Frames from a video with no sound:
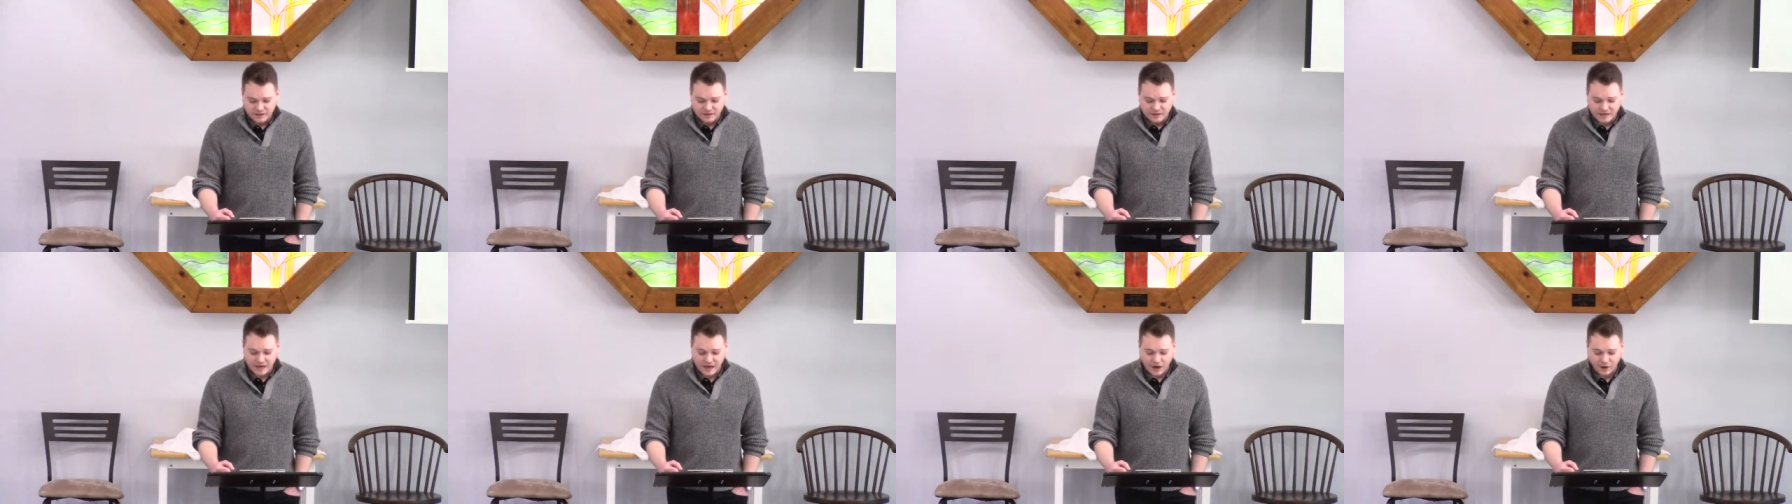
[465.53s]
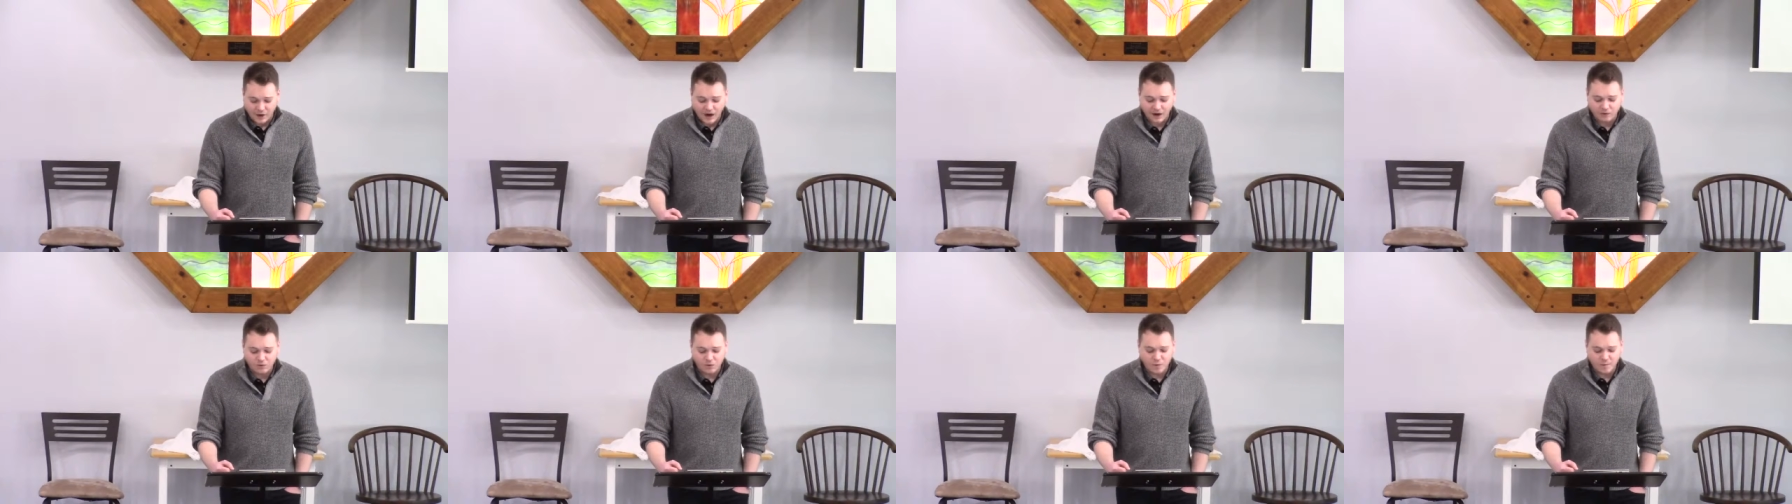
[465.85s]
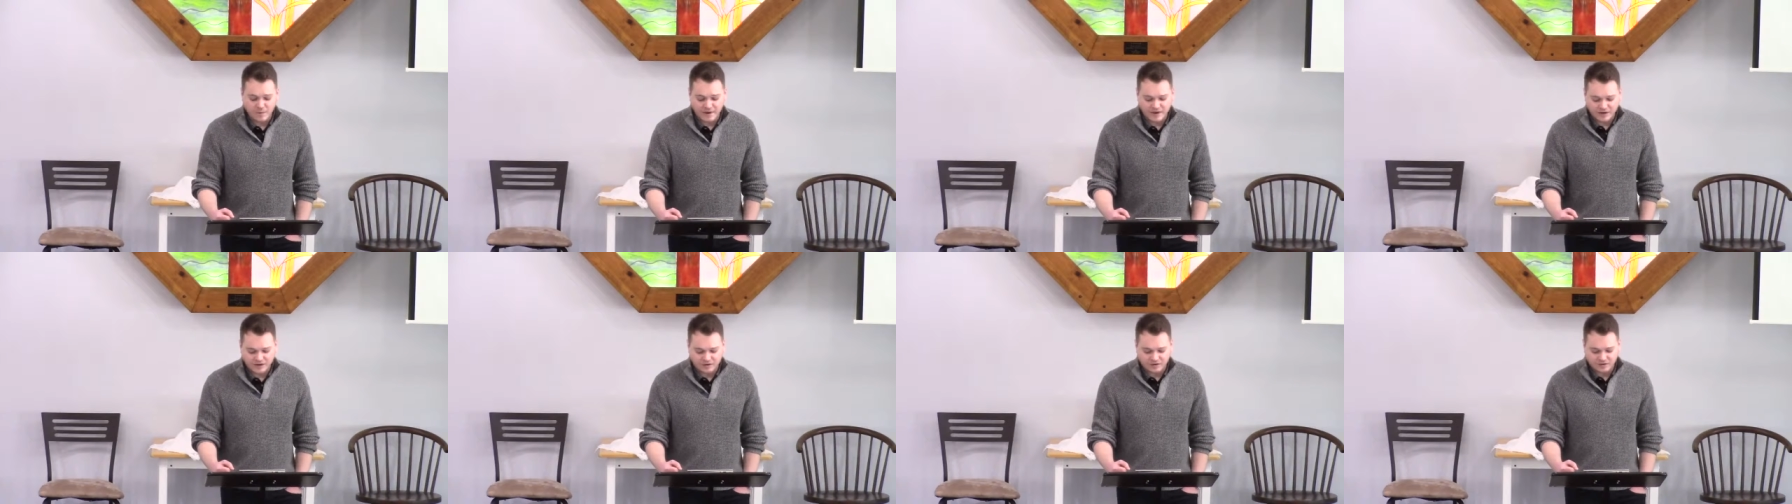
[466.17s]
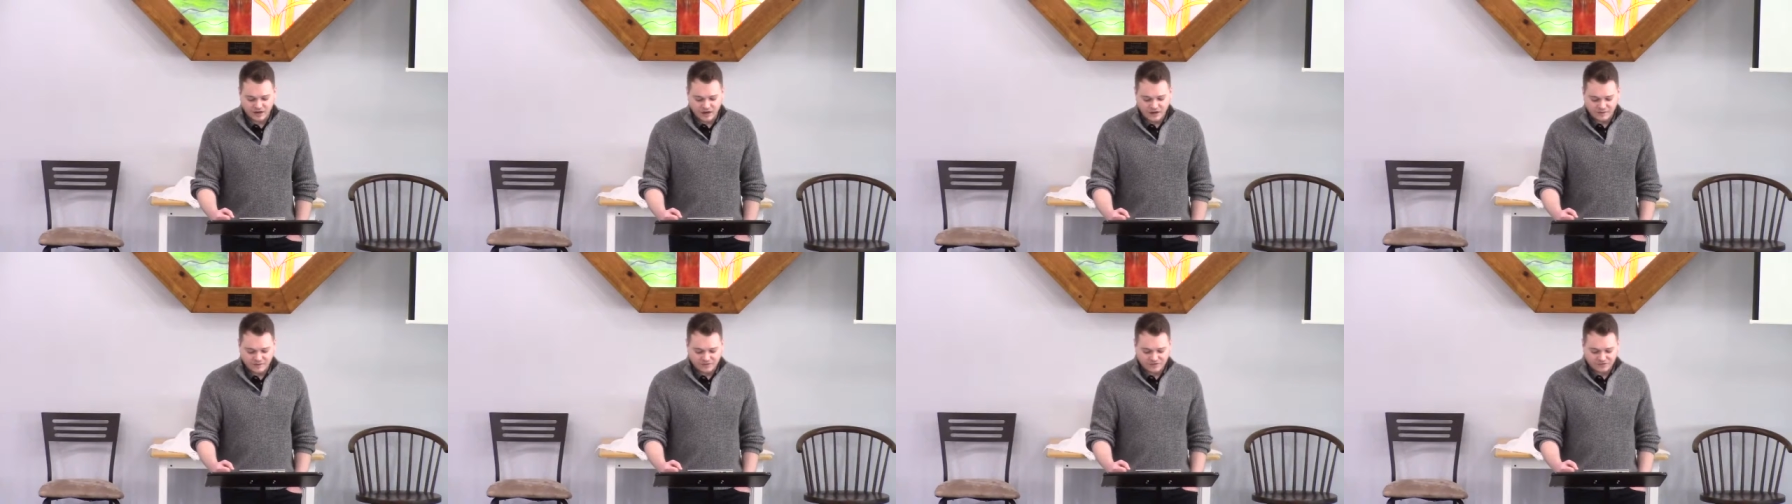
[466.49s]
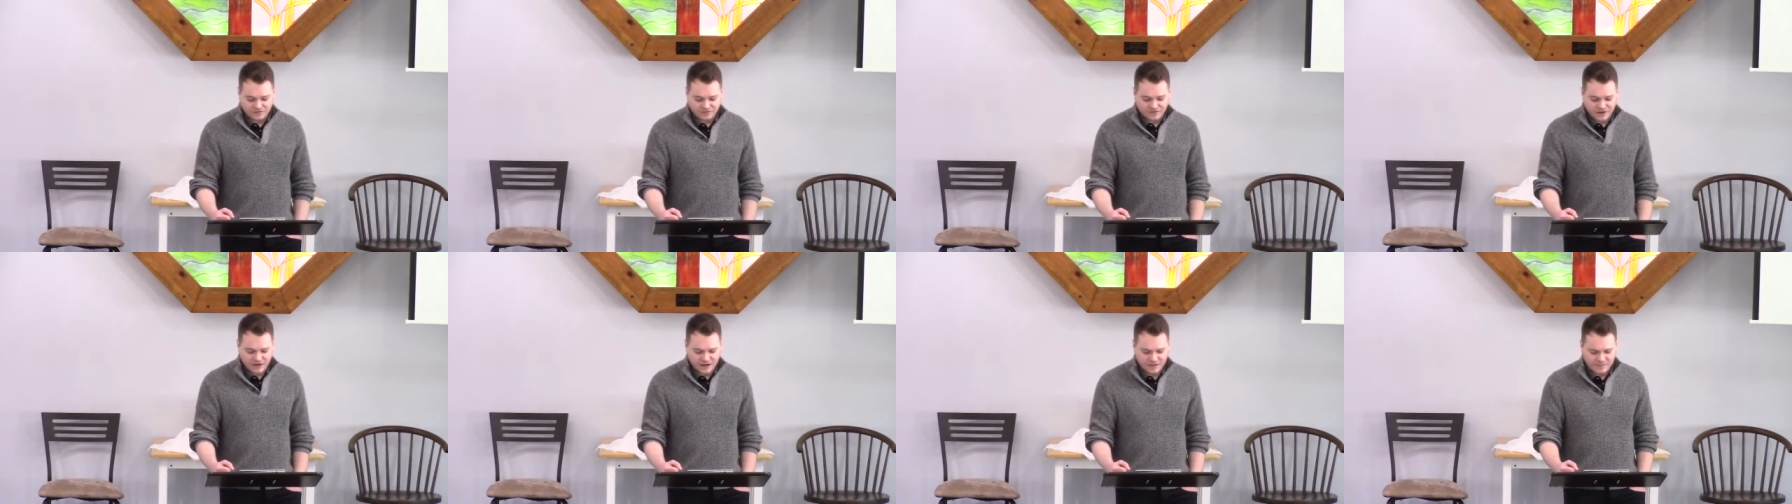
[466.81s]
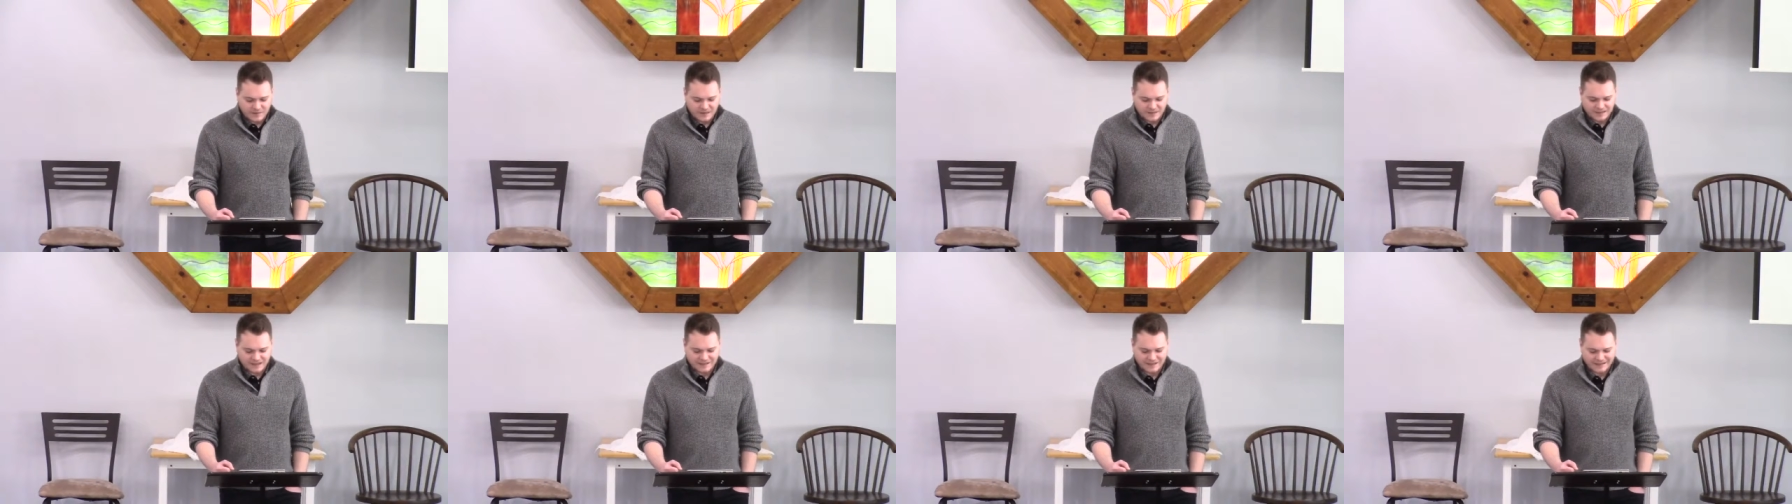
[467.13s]
Now, I will make your name as
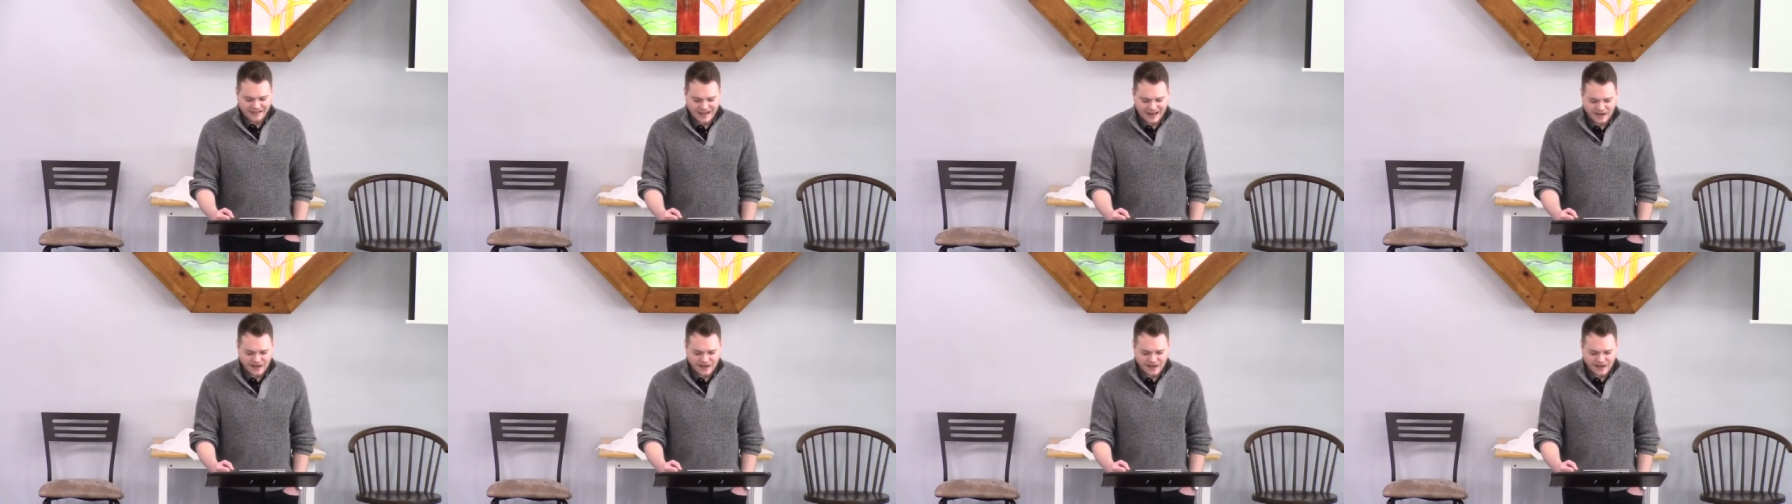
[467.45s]
famous as